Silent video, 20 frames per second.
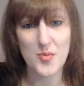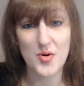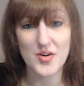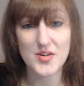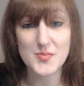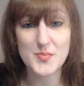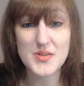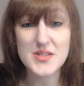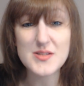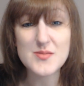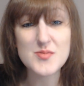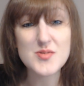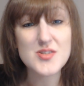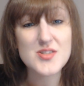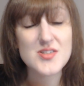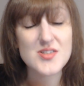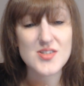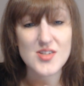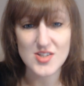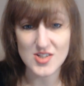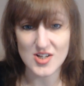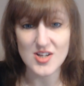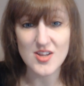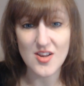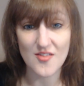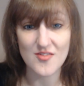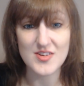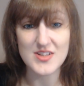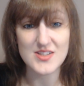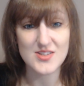Brooks, but this was just such a
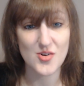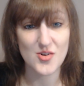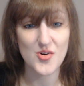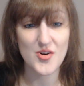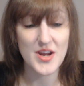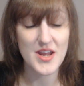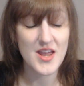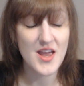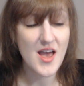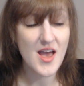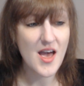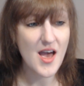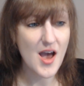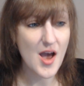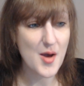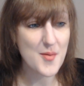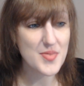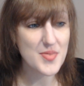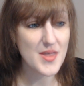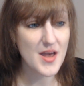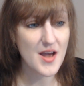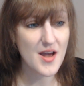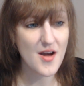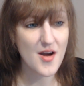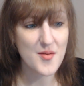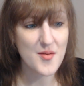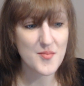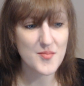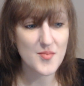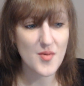lovely story and um, that
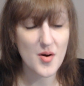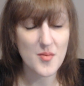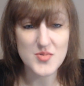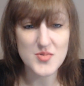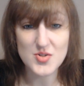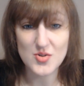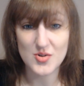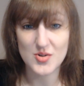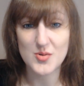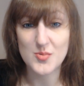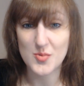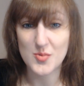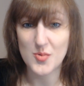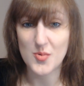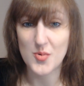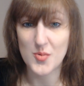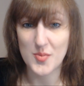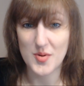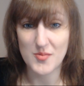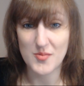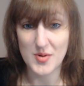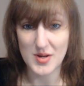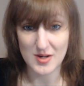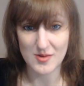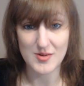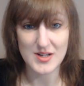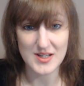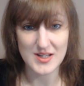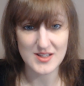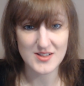I'm I'm sure you will all be
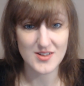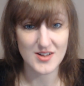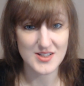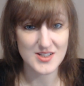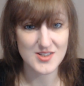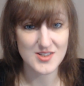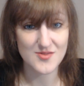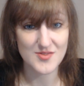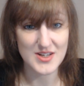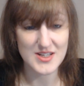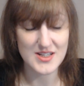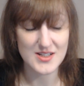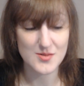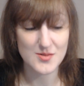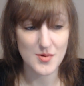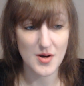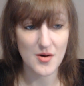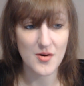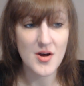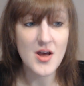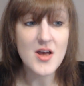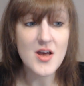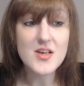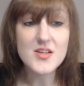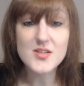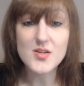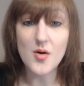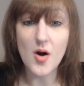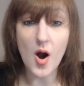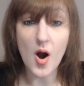really really excited to read as well.
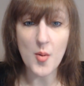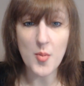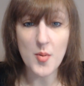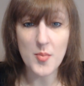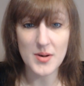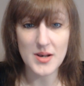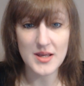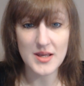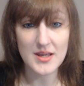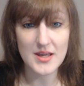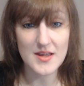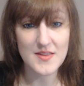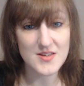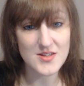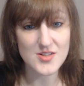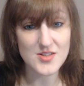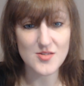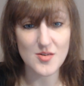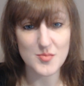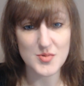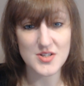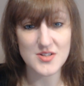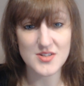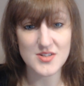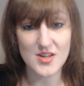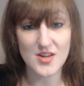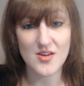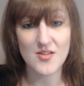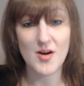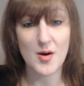So I'll pop a link in the description
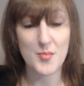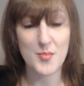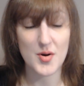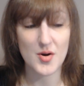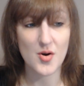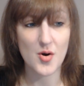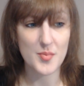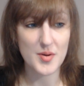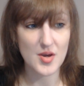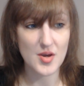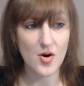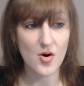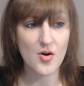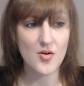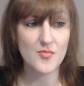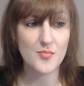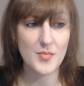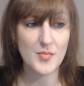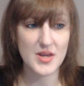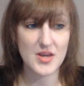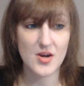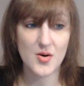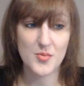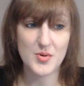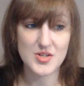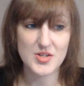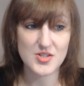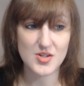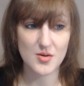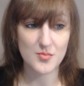so you can grab a copy of Make Her
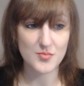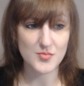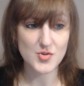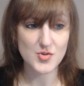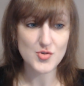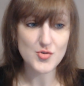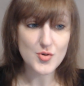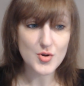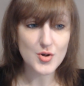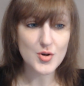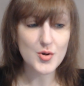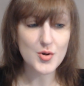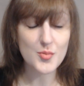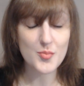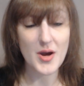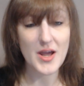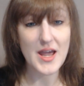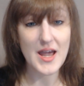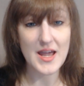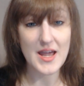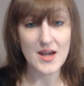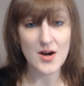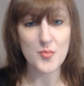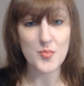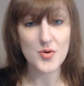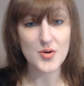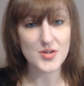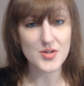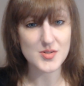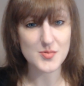Wish Come True by A.L.
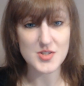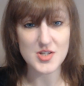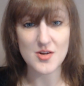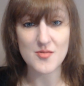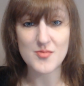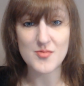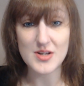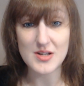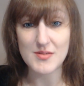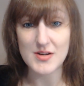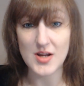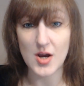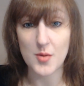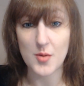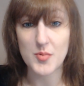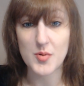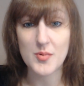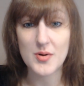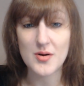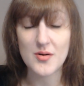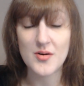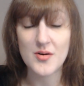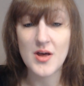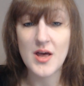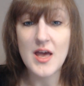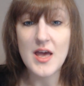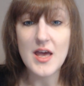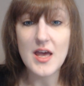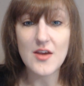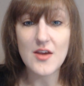Brooks, which I really really hope you will.
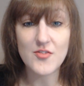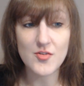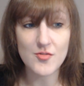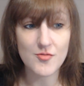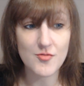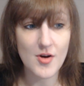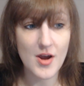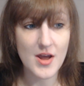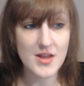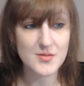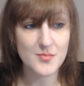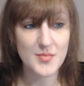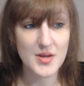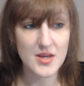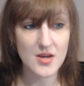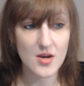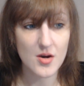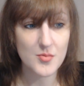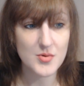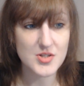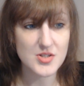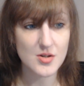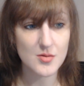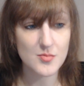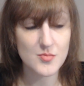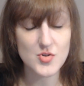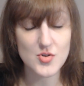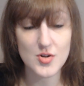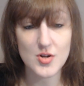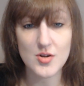If you've read Make Her Wish
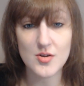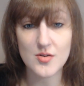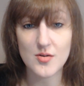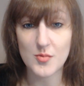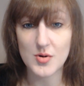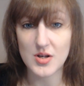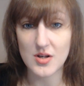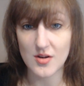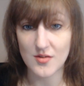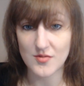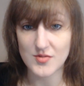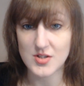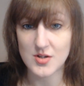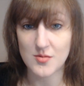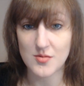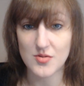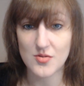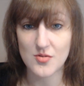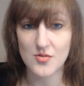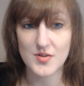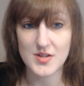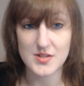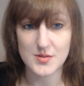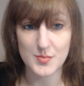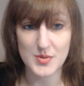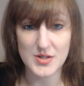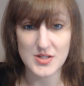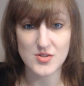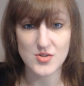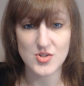Come True, would love to know what you thought of it.
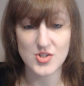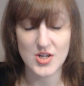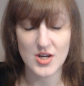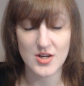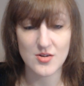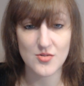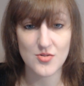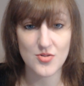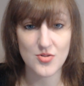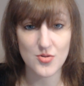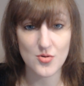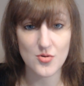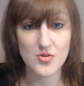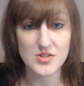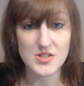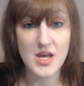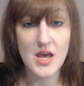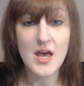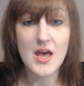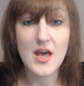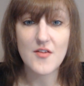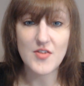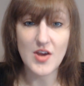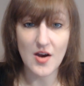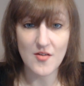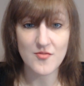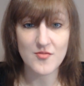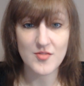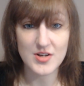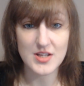So please do share your thoughts. If you
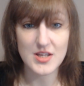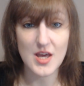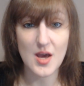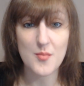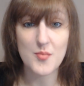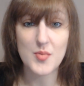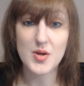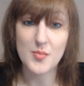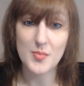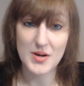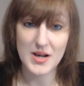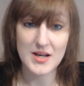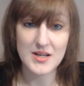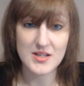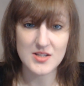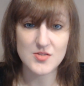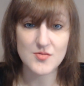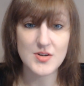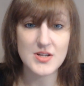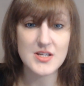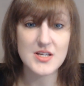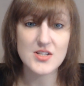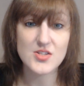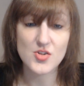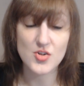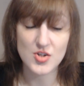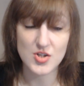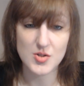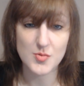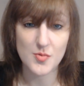haven't read it yet but you're planning to read it,
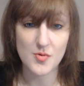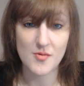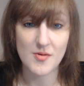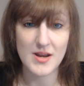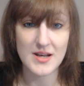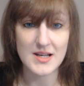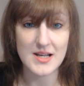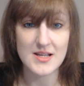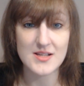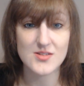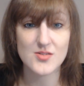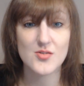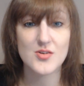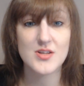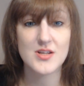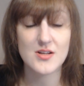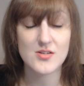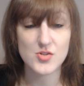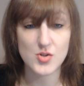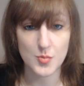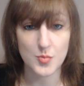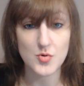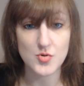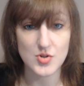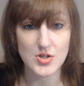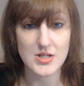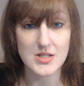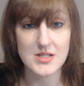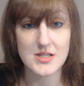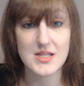it's on your to be read list, or you're now super
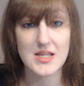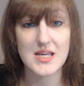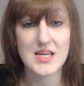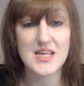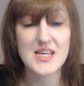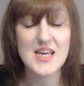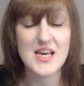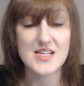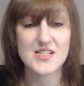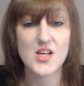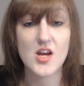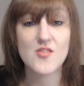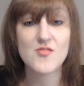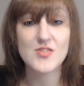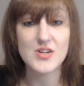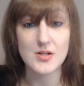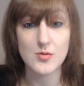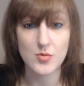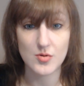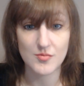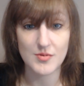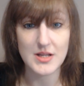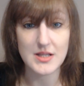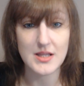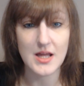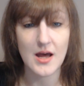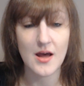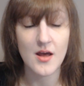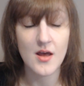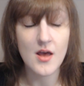intrigued and thinking yes I really want to
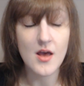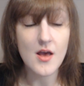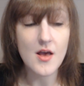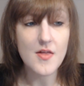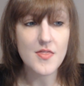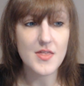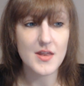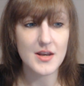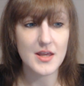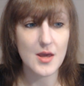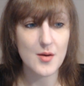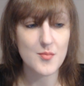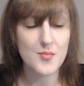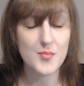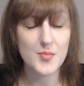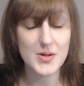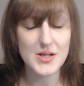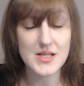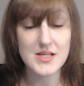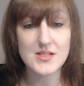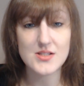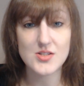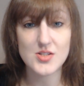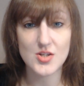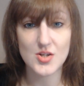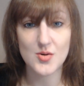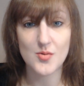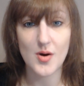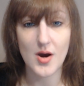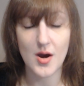read that. Then again, please
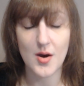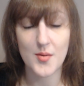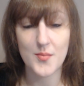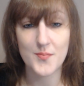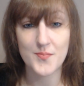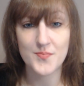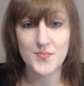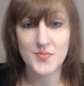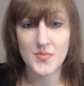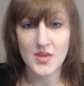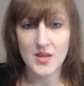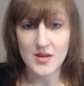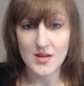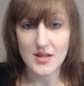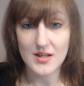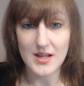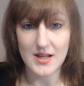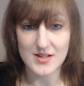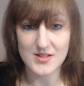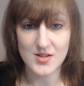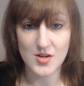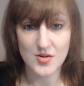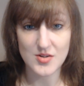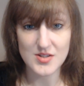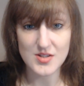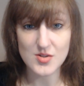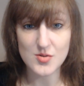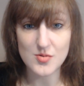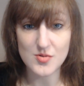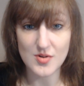do. Um, let us know
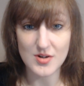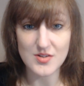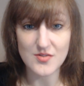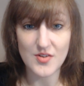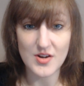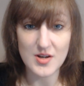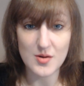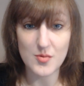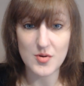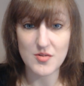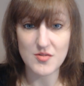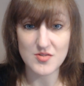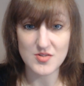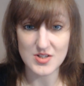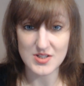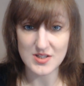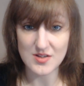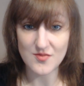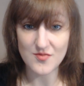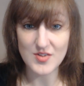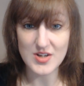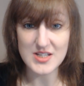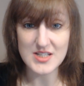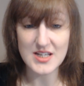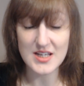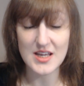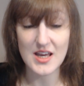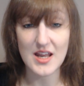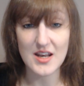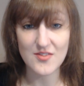because it's always great to find out what you're interested in
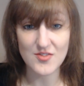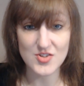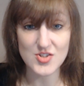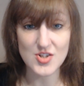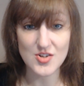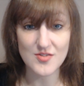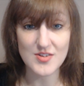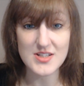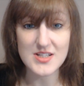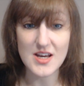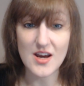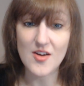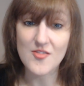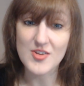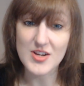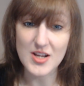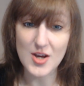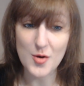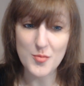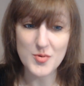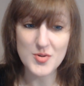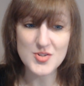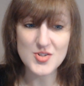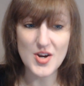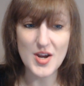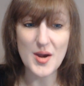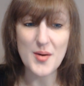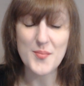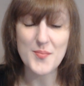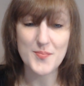reading. And if you do read it, I really hope you
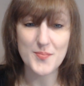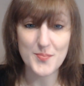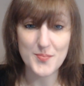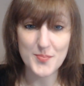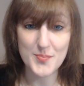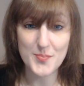enjoy it.